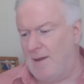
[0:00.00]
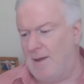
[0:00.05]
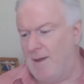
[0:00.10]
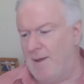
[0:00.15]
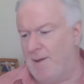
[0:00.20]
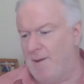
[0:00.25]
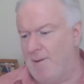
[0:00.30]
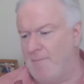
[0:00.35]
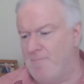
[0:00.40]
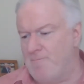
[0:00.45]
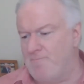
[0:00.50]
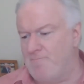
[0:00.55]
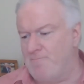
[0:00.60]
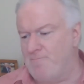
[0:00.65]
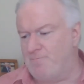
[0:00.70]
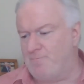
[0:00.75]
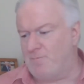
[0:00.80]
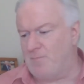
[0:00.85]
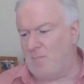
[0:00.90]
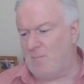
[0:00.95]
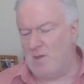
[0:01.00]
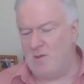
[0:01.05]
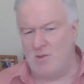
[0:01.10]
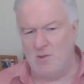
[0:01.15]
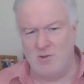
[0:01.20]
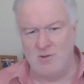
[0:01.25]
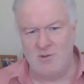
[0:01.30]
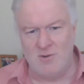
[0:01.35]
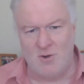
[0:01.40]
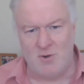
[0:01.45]

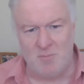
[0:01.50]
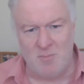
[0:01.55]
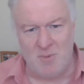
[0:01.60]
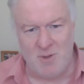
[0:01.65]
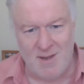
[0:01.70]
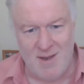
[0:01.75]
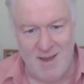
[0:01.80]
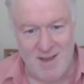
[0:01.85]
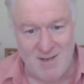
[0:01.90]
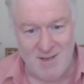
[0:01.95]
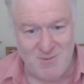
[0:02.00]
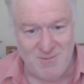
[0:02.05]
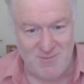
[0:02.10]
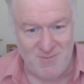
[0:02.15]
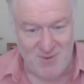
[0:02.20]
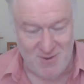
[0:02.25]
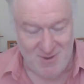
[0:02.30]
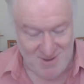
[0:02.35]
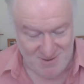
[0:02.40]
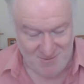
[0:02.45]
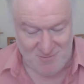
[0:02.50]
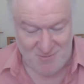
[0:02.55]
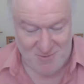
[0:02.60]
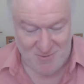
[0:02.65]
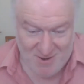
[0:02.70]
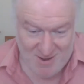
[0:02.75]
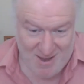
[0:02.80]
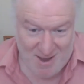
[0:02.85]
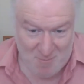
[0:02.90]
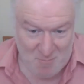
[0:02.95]
normally it's,
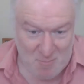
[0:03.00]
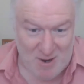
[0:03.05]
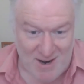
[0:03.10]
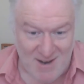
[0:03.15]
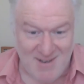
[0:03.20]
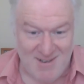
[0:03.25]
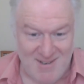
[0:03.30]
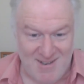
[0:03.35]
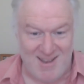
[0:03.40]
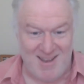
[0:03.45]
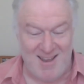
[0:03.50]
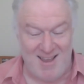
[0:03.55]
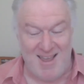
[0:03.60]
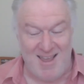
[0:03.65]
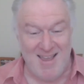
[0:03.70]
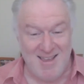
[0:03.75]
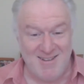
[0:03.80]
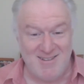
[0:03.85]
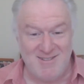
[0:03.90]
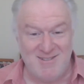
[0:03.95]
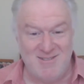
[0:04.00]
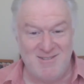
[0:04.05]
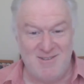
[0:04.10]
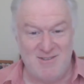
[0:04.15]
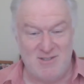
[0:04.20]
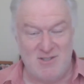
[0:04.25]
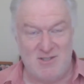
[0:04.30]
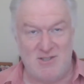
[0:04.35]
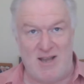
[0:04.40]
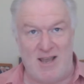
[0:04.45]
apparently it is,
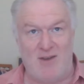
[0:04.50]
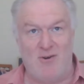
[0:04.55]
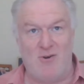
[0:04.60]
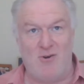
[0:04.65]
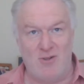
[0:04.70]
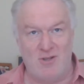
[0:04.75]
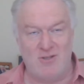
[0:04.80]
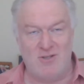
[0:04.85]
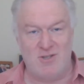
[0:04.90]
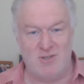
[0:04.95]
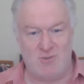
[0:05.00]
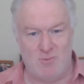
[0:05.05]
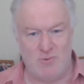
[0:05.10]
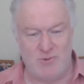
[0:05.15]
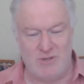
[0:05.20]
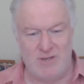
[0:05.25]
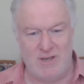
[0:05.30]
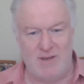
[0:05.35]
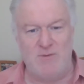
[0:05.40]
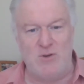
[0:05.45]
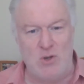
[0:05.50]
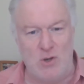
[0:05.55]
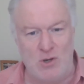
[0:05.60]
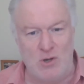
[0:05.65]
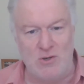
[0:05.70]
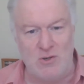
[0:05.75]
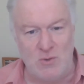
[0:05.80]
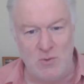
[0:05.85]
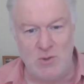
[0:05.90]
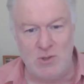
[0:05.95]
psychologists will say, if you
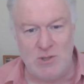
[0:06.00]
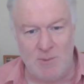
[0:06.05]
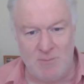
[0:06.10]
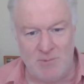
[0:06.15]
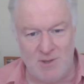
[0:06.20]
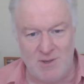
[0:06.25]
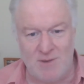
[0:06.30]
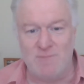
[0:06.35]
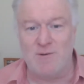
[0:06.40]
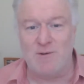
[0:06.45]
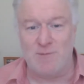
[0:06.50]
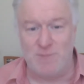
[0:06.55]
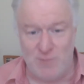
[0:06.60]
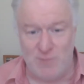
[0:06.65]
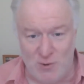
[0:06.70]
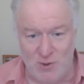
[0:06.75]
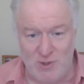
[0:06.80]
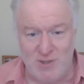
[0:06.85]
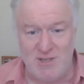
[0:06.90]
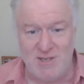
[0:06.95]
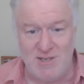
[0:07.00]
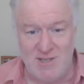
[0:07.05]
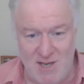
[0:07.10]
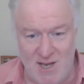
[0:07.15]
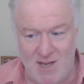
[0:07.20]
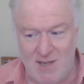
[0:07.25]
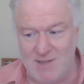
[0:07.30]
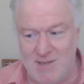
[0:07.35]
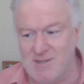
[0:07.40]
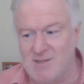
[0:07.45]
can do something for 40
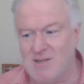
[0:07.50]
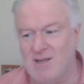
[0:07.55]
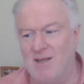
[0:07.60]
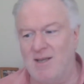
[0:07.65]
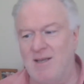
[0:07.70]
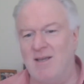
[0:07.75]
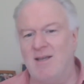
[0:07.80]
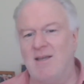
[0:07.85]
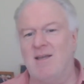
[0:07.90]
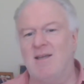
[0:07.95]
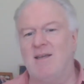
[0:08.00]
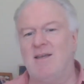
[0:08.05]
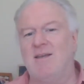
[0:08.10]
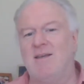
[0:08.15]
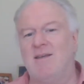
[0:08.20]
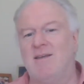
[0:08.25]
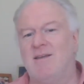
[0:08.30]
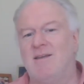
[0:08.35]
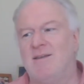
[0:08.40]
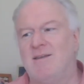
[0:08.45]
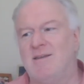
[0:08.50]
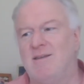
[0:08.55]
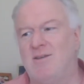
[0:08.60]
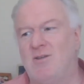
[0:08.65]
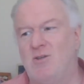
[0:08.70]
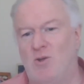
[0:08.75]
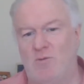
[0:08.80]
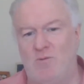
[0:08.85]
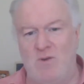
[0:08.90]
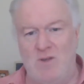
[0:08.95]
days,
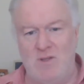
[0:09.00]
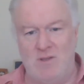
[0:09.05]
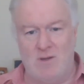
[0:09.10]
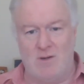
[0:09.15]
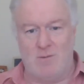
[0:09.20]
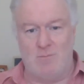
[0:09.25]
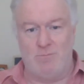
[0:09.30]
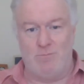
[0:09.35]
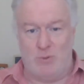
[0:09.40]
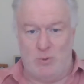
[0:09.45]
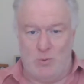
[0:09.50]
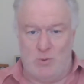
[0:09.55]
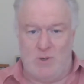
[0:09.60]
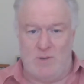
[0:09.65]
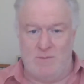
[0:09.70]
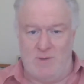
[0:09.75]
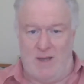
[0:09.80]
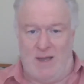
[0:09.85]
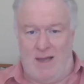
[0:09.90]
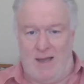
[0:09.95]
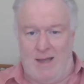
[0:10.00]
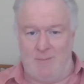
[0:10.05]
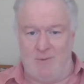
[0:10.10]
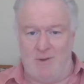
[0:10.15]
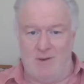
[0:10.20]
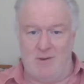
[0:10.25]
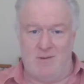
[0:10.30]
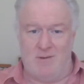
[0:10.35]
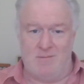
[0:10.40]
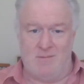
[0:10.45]
you've either broken the
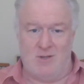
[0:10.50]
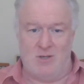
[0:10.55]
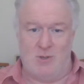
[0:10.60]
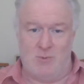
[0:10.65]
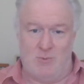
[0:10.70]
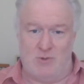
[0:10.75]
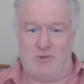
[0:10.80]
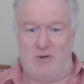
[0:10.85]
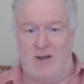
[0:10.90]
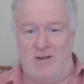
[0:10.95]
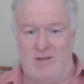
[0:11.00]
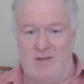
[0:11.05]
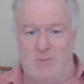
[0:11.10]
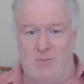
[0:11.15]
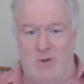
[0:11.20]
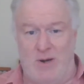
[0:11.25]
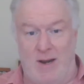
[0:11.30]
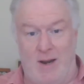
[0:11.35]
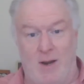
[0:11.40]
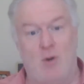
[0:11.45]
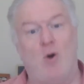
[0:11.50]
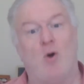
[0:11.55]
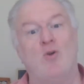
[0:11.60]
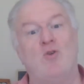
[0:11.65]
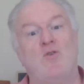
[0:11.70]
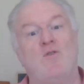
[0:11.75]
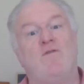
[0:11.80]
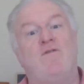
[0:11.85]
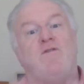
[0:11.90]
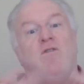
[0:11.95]
habit that you were trying to break, or
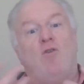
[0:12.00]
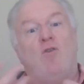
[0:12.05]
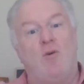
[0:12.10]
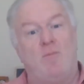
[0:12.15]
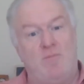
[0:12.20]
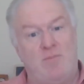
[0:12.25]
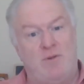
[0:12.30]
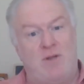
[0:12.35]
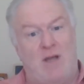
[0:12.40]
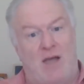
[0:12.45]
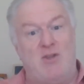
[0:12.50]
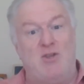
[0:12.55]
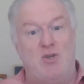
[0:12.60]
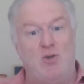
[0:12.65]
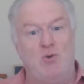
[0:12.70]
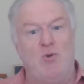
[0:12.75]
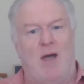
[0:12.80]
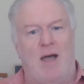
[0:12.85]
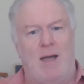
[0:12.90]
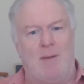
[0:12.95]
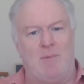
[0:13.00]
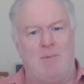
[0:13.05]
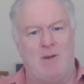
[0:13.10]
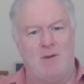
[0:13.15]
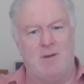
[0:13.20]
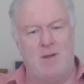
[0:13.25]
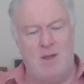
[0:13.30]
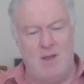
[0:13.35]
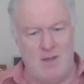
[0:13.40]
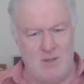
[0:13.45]
you've formed a new
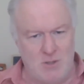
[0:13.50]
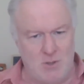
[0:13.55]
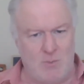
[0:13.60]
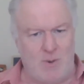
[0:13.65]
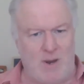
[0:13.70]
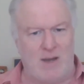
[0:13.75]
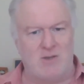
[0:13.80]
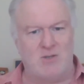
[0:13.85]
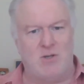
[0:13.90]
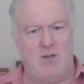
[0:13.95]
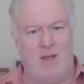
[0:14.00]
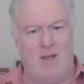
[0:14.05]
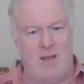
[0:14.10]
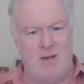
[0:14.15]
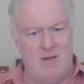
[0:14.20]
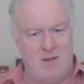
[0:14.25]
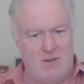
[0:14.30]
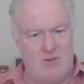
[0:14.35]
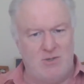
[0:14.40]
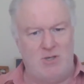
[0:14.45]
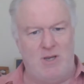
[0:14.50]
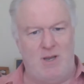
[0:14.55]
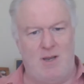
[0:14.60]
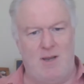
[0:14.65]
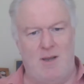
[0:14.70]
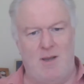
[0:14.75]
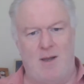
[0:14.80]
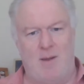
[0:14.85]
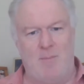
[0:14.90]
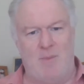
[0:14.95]
habit to actually
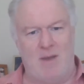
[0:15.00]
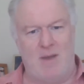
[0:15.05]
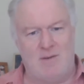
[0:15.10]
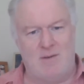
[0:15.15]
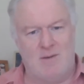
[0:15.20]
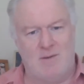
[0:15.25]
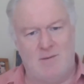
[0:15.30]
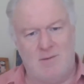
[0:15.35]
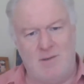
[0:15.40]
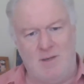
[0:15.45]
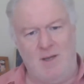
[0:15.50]
initiate a better